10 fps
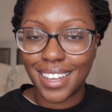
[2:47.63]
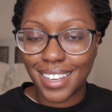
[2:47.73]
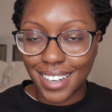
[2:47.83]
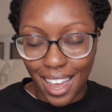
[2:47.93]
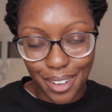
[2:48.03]

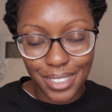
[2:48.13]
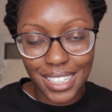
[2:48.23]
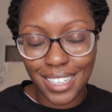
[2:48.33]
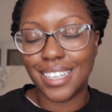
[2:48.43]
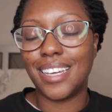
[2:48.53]
not only
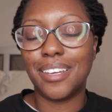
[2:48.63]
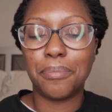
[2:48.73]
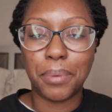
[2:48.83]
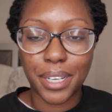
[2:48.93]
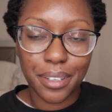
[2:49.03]

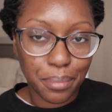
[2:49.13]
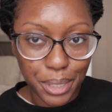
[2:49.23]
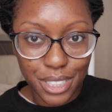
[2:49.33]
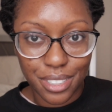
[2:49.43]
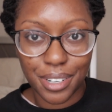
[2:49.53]
clean but
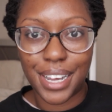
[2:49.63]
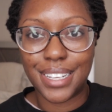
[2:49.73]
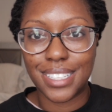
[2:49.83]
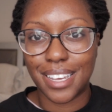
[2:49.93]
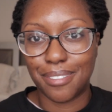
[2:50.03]

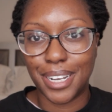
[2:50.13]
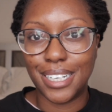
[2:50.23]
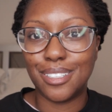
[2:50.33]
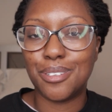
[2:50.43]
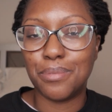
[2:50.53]
moisturized and
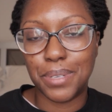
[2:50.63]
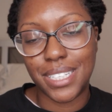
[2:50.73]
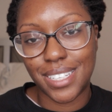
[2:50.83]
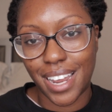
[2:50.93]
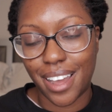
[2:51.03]
ready to be
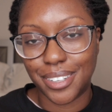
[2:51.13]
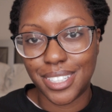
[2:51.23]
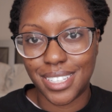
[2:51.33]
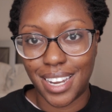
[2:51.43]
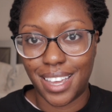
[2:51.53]
styled
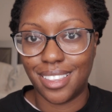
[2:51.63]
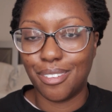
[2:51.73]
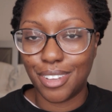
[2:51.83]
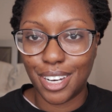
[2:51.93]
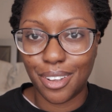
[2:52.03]
today. The
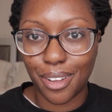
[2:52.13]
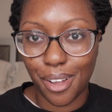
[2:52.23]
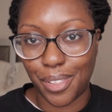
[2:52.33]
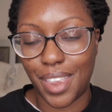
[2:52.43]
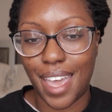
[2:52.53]
video
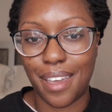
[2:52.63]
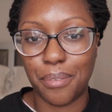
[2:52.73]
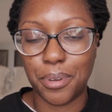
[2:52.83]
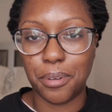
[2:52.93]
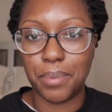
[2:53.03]
on
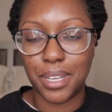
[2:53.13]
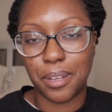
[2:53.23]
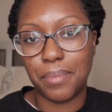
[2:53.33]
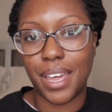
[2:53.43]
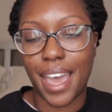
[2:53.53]
that will be
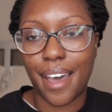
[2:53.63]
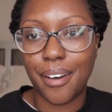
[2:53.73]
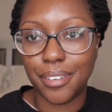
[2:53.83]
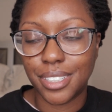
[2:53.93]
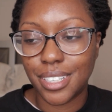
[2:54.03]
coming
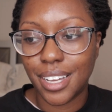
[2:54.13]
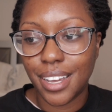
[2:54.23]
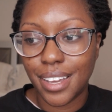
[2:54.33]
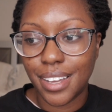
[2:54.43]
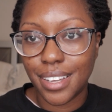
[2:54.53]
out.
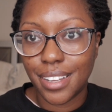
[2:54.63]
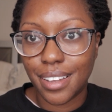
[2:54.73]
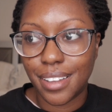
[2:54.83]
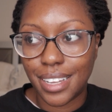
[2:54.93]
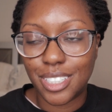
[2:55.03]

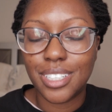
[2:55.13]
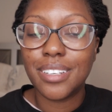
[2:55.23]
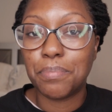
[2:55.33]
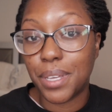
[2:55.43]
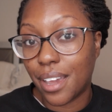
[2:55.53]
It
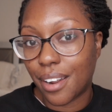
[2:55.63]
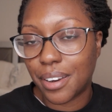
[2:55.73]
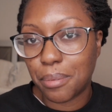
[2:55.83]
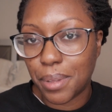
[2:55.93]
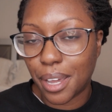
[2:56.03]
should be
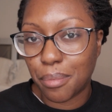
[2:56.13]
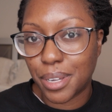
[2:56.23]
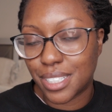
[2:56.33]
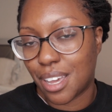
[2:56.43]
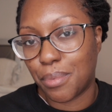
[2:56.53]
already be out
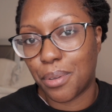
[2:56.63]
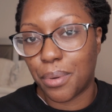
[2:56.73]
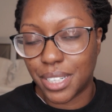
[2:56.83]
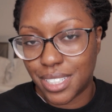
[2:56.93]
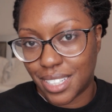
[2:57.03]
by the time you're
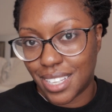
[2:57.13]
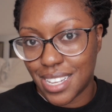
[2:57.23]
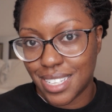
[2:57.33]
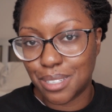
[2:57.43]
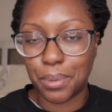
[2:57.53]
watching
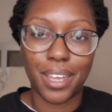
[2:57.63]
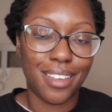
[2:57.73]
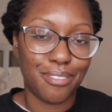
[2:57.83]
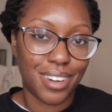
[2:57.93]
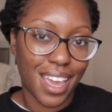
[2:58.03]
this, but
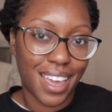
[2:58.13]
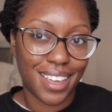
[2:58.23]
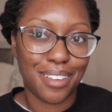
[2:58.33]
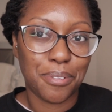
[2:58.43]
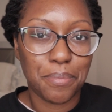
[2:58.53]
if
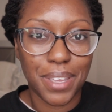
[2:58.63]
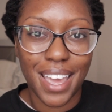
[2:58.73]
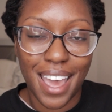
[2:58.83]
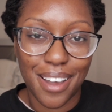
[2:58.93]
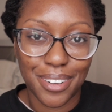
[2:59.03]
not, it will
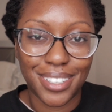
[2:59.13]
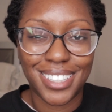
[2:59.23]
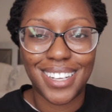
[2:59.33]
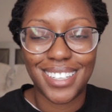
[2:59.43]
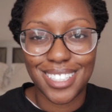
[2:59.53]
be
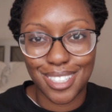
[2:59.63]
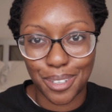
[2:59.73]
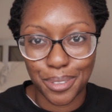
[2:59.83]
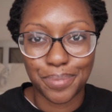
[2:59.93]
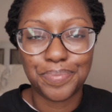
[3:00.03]
out
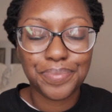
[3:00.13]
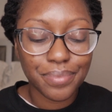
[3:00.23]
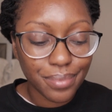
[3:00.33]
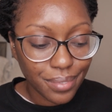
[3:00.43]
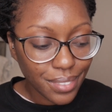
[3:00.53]
soon.
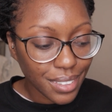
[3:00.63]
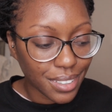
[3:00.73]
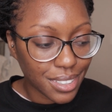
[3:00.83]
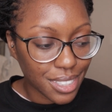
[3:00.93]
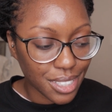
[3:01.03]

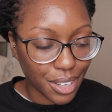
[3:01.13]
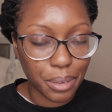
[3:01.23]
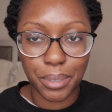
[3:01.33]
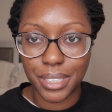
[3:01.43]
So I'm